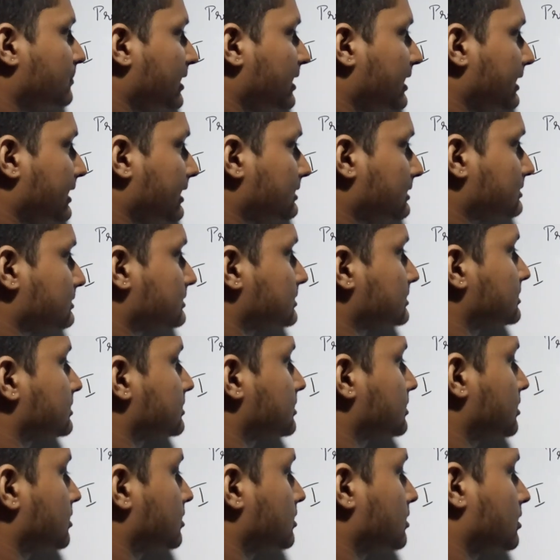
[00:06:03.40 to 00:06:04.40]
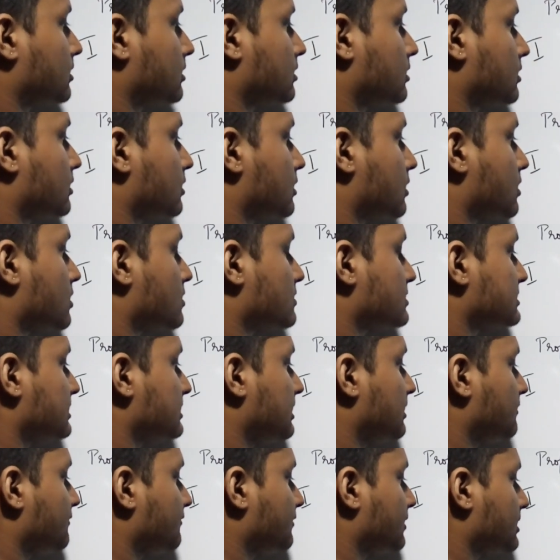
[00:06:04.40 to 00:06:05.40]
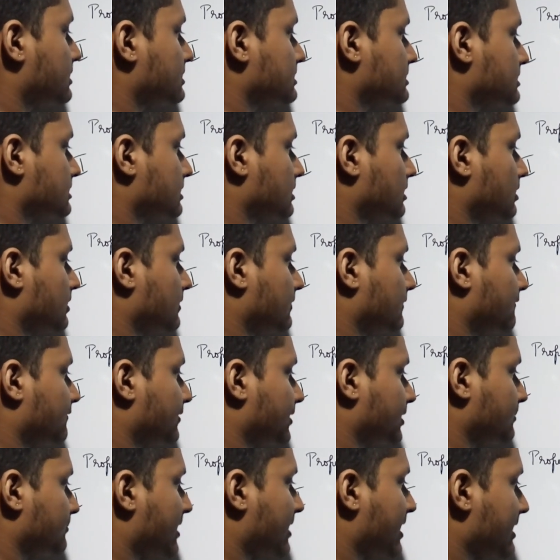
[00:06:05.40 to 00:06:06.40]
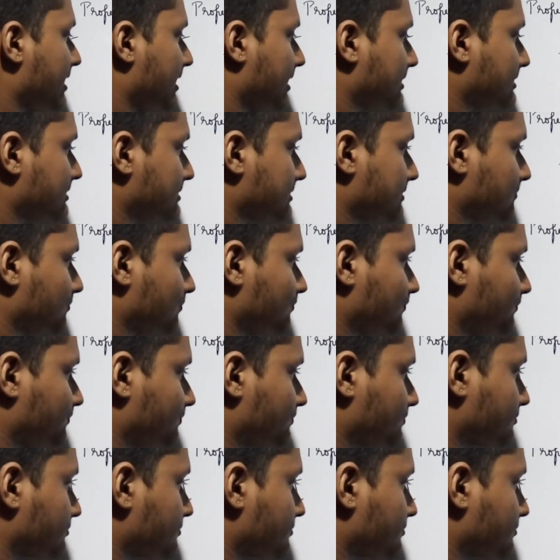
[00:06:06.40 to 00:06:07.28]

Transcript: 1 by x, cos inverse 1 by x,